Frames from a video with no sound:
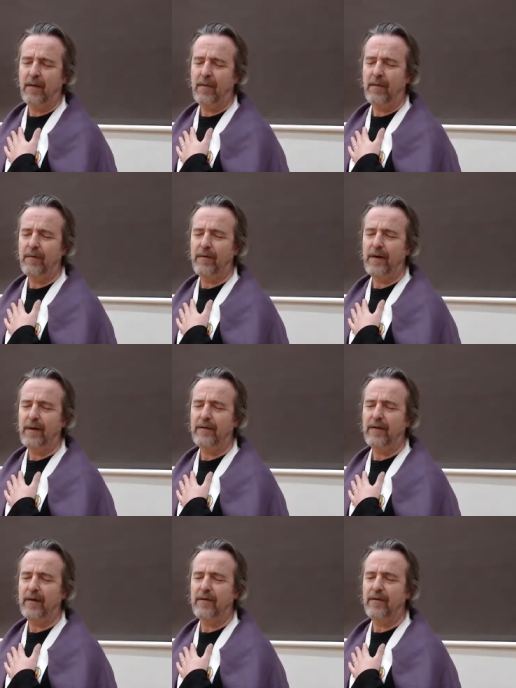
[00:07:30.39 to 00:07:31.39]
you'll feel a
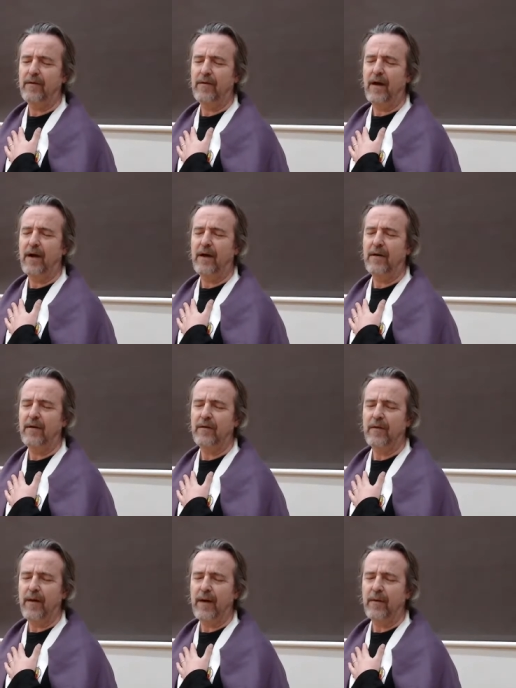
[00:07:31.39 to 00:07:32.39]
sense of tightness
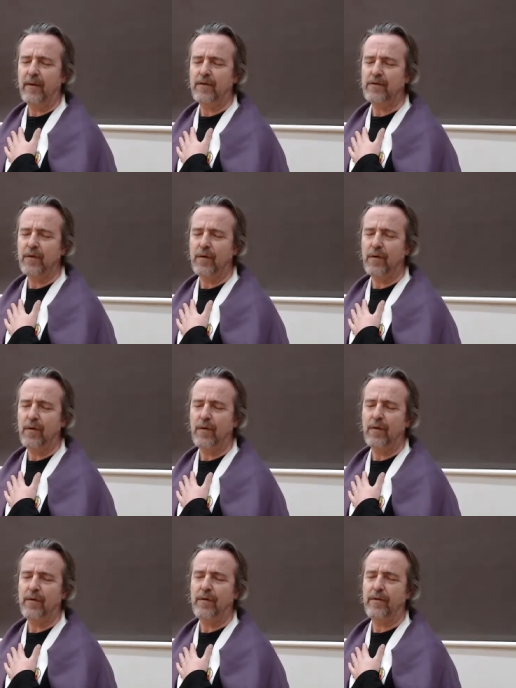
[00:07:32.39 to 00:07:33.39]
around the jaw
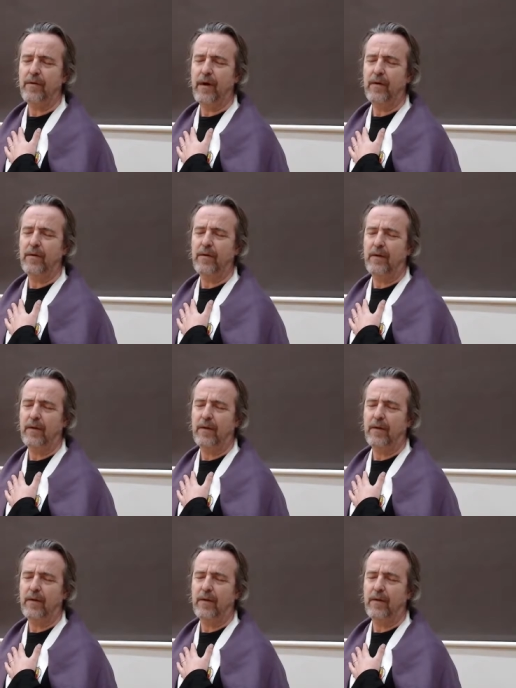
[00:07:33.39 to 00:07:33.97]
or the throat.